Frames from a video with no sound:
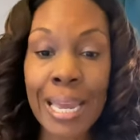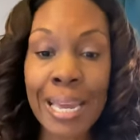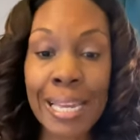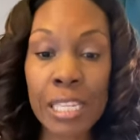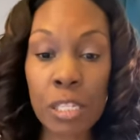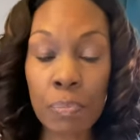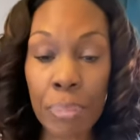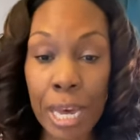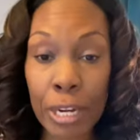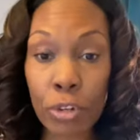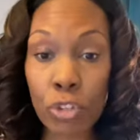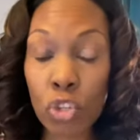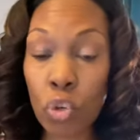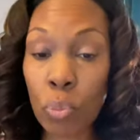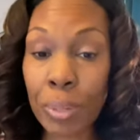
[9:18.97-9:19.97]
It's
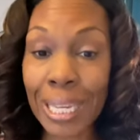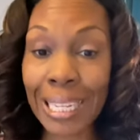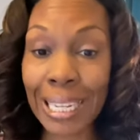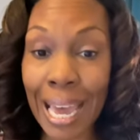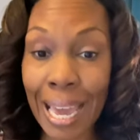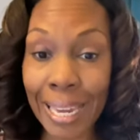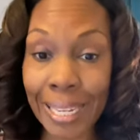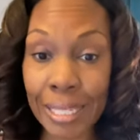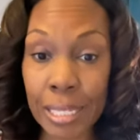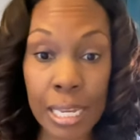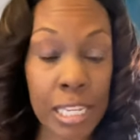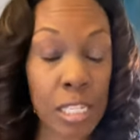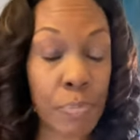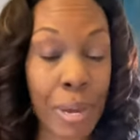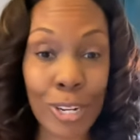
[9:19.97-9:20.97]
better to be liked.
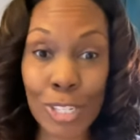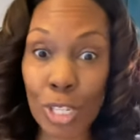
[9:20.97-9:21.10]
It's better